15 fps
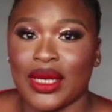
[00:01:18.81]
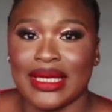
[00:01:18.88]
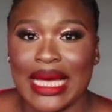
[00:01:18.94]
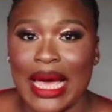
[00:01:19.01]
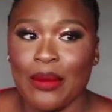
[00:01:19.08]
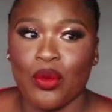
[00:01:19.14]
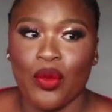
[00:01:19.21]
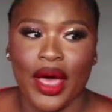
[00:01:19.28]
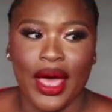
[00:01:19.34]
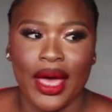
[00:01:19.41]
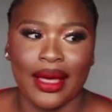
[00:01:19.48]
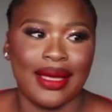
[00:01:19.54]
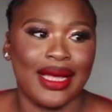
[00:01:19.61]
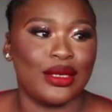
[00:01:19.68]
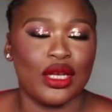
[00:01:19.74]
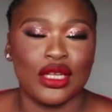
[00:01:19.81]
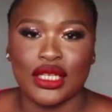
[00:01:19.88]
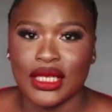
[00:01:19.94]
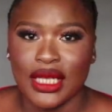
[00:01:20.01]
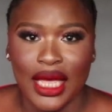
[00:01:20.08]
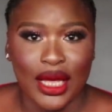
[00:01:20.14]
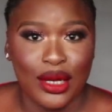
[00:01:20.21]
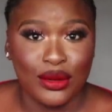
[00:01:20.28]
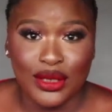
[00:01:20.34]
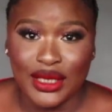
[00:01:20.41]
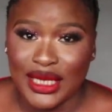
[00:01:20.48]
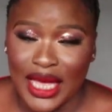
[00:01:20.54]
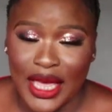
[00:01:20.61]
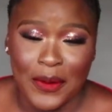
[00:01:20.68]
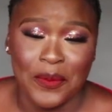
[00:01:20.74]
to a time where I just say,
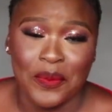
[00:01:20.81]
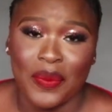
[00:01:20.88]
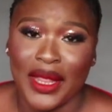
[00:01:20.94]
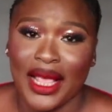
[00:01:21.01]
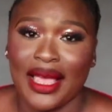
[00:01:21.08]
see,